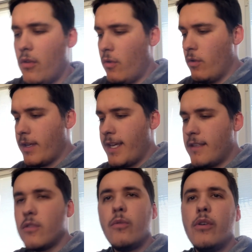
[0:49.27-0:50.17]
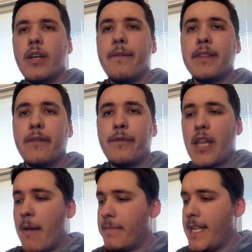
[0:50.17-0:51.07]
Okay, so we'll give it the
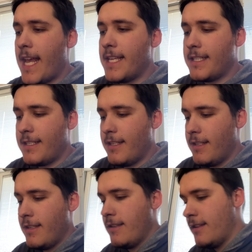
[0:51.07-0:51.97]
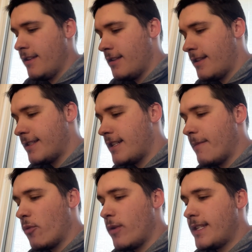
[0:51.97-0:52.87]
flop test. That's the
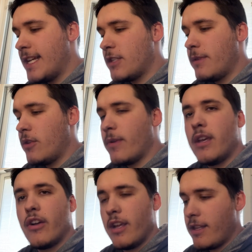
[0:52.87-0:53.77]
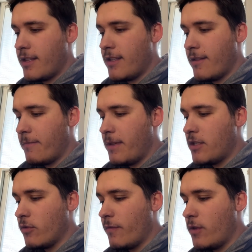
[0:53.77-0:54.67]
number one test we do here at the
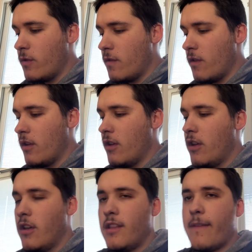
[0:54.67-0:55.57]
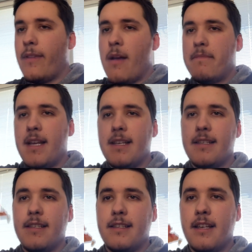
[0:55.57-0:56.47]
Pizza Reviews. The flop test
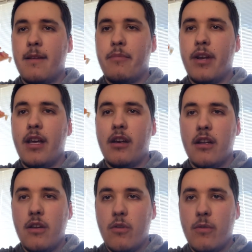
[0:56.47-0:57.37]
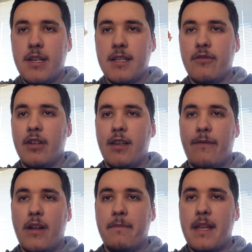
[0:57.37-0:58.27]
is pretty good. You know, it doesn't really
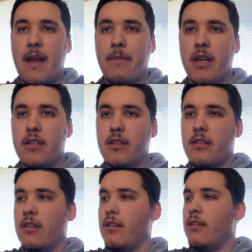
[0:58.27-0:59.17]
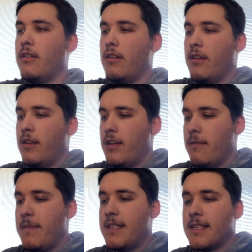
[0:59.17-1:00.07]
flop that much. It
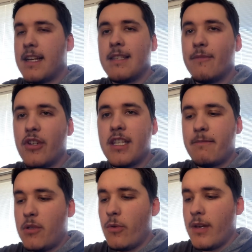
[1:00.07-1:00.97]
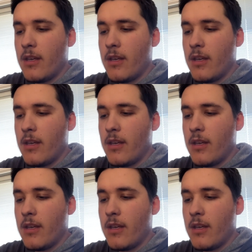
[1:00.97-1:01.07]
means it's got some crisp to it.